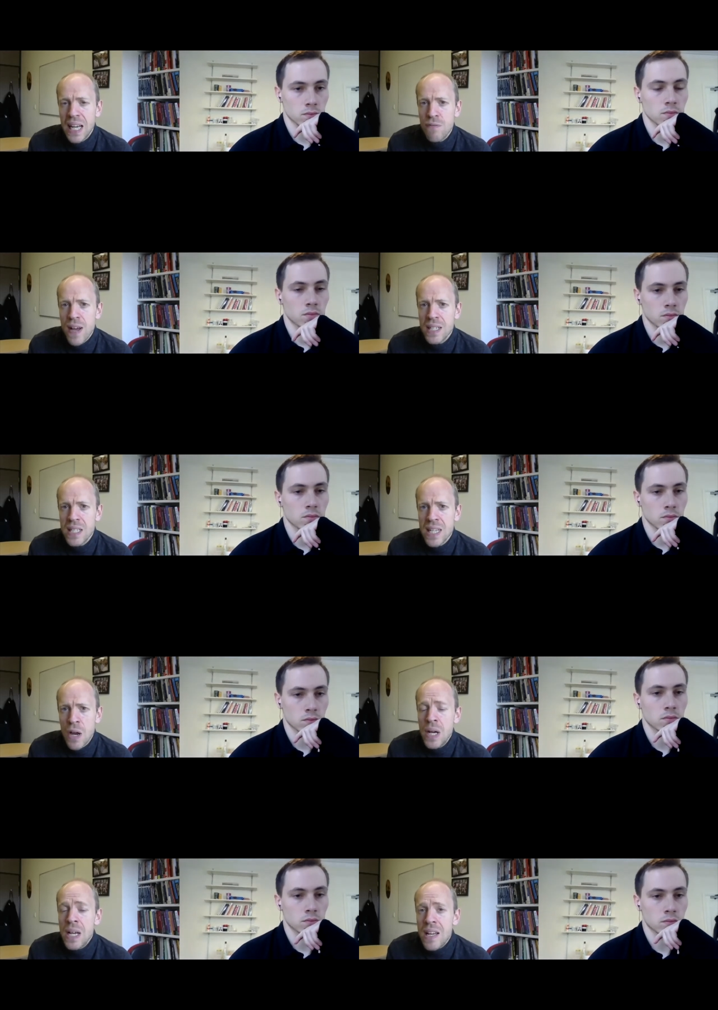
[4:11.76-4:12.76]
Speaker 1: affected.
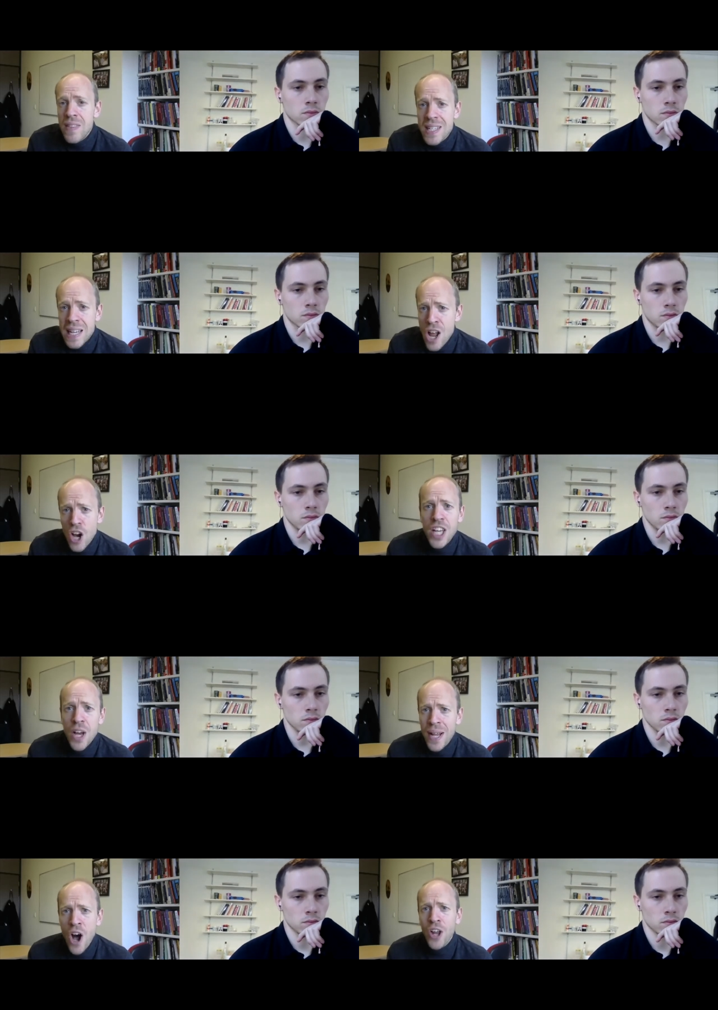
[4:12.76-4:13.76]
So there's a lot
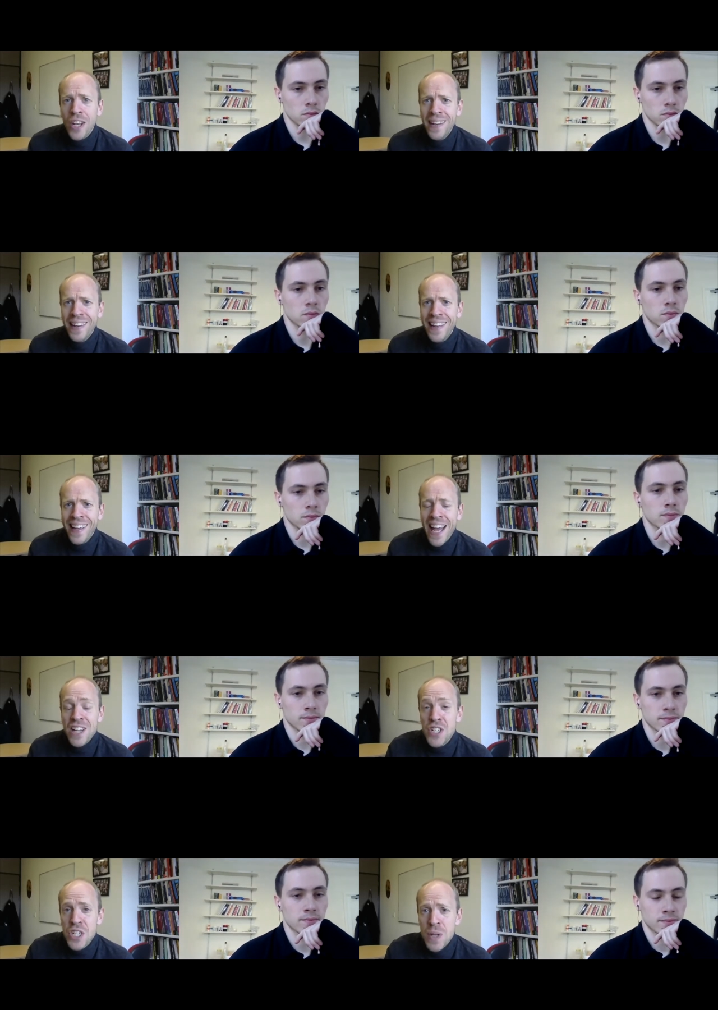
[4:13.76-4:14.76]
going on.
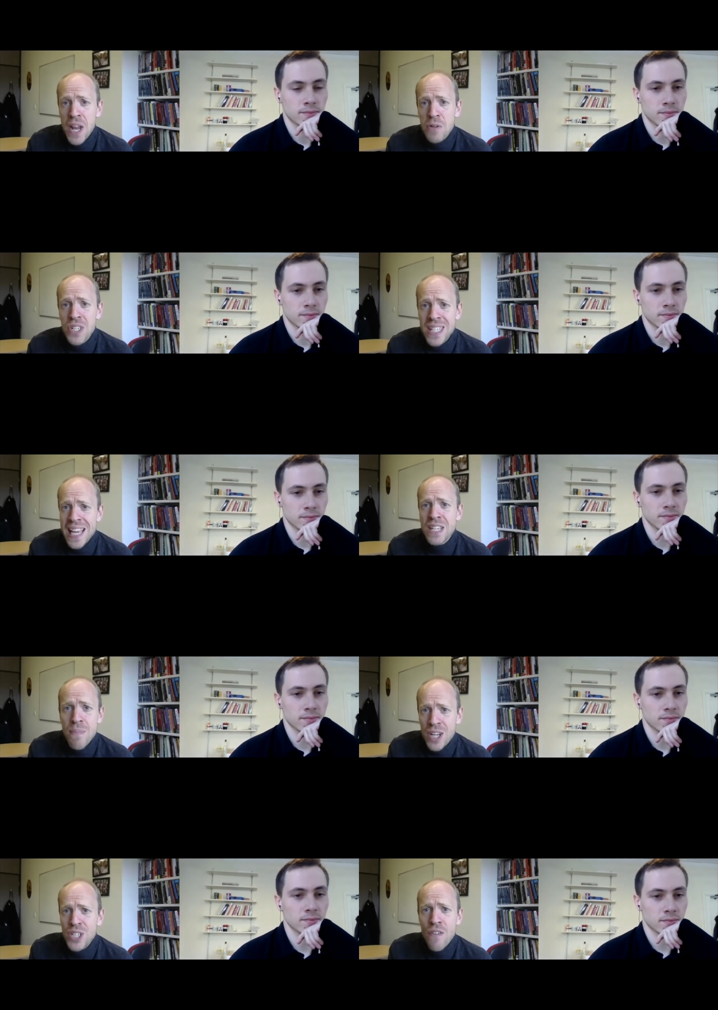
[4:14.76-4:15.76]
And just because we don't see as
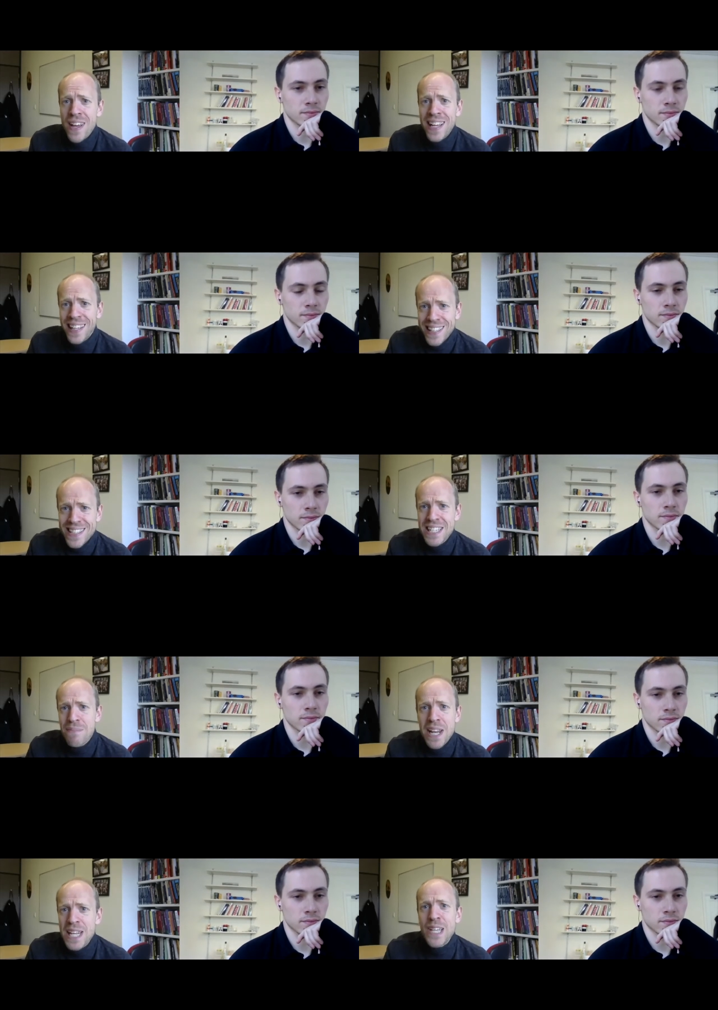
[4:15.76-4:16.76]
much of it doesn't
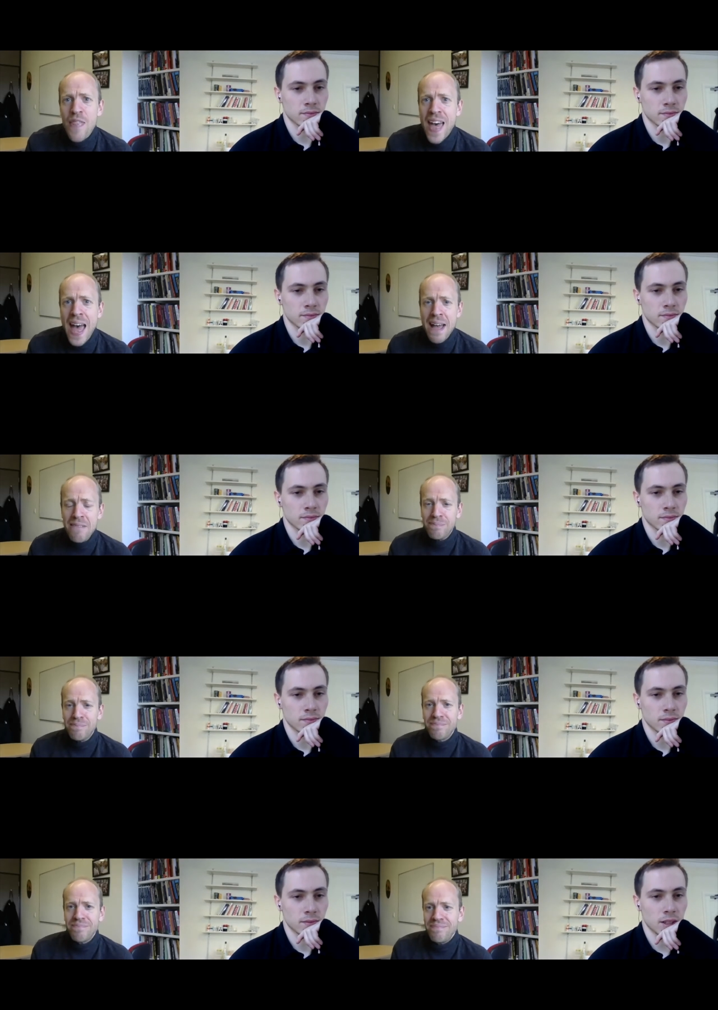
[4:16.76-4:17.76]
mean it's not there.
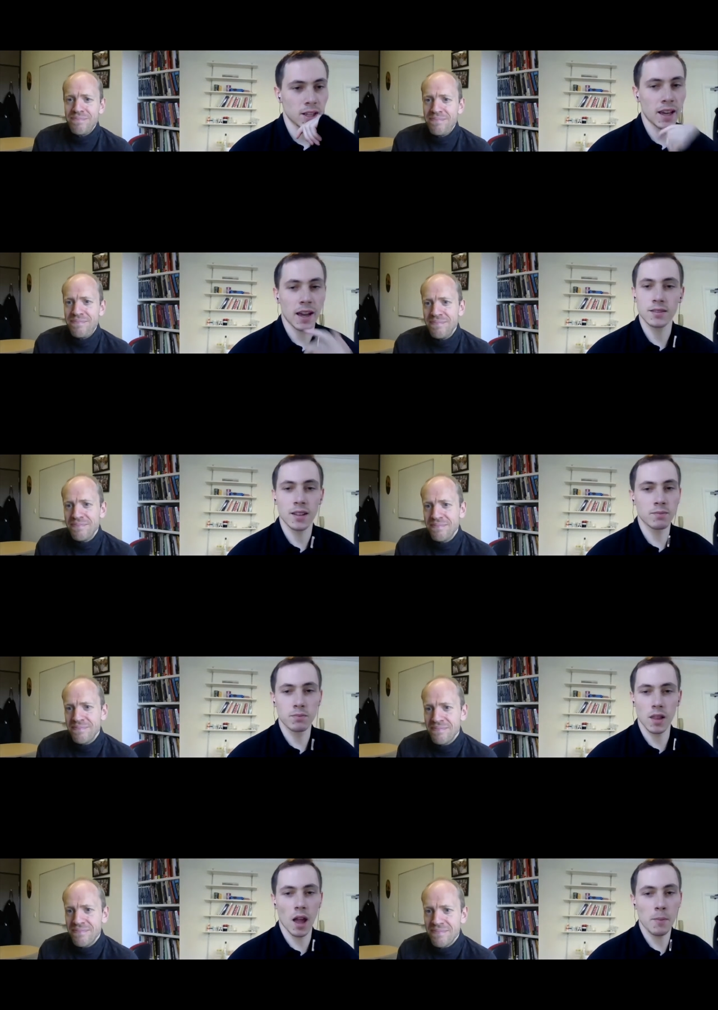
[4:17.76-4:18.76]
Speaker 2: Yeah, and,
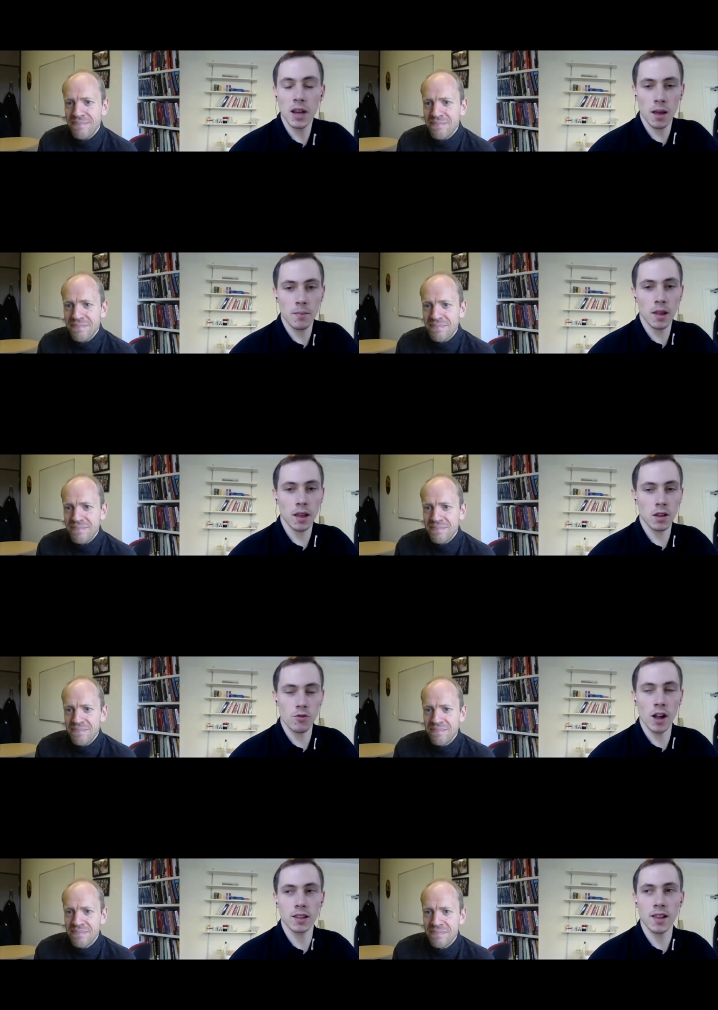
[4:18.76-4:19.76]
and I mean, um, is
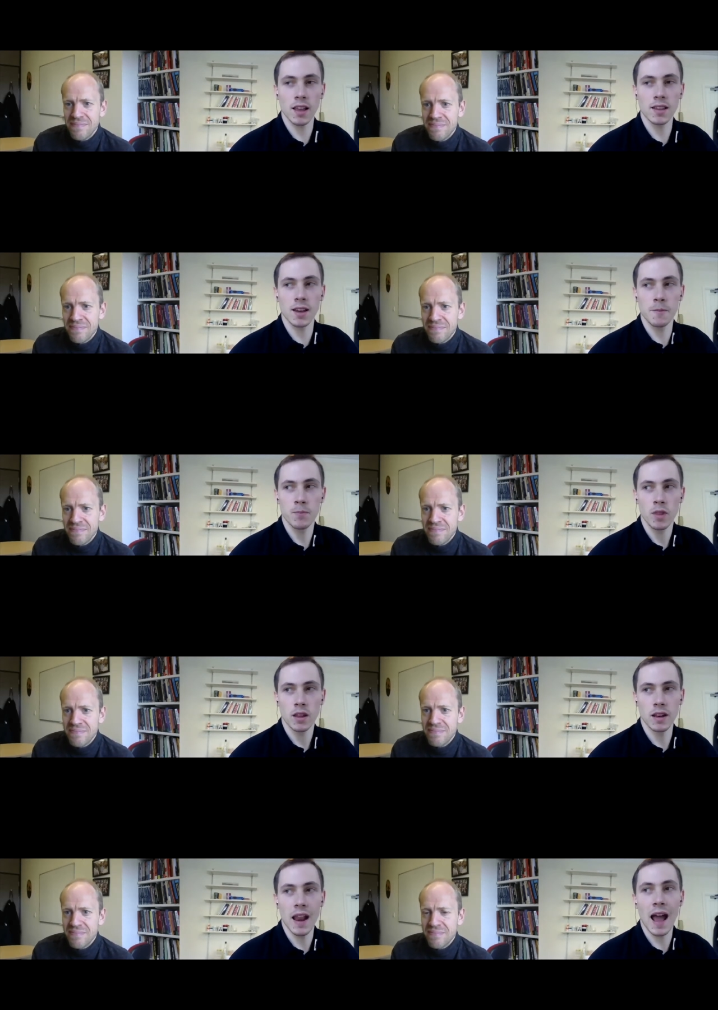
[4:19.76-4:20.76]
it right to say that
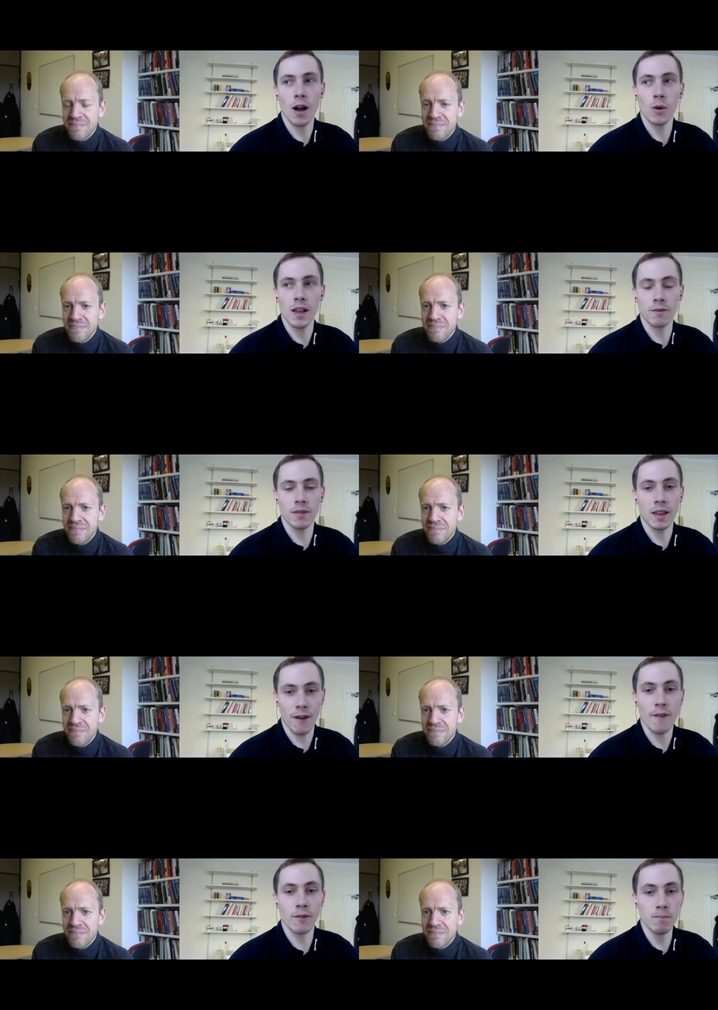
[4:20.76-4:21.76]
now, if,
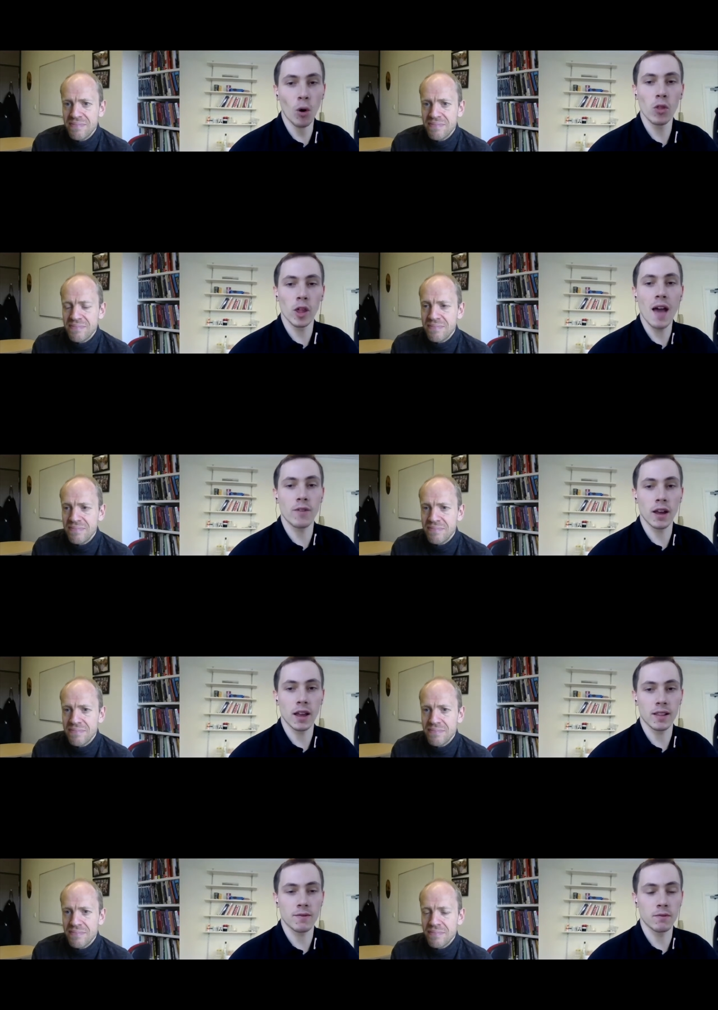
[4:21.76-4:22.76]
if ever, more than
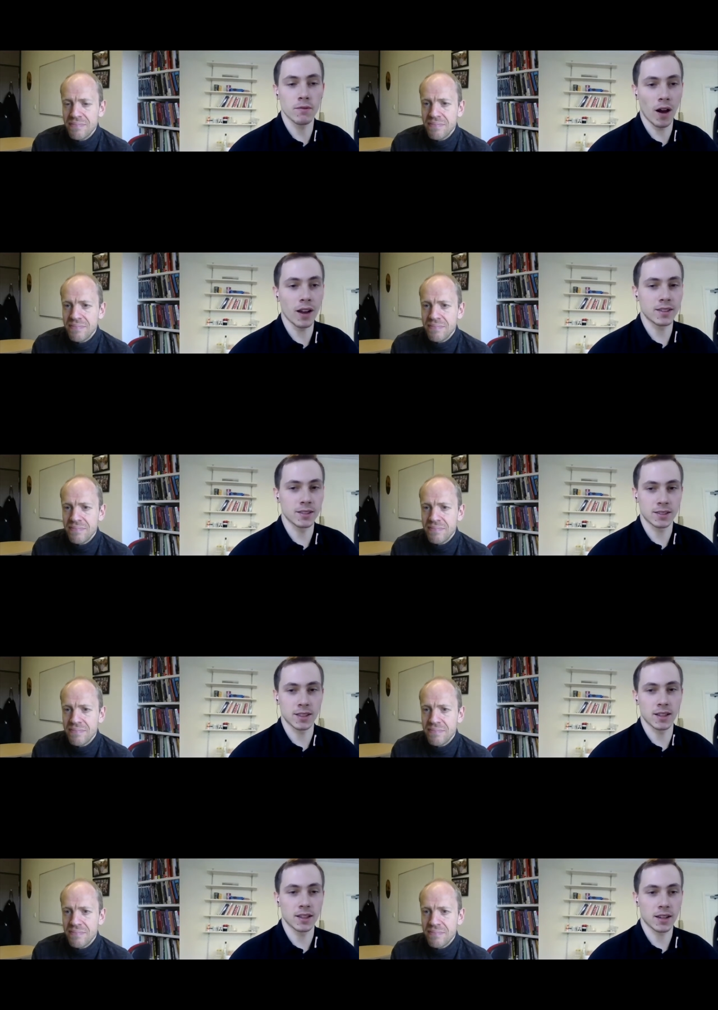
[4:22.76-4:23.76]
ever, it's vital to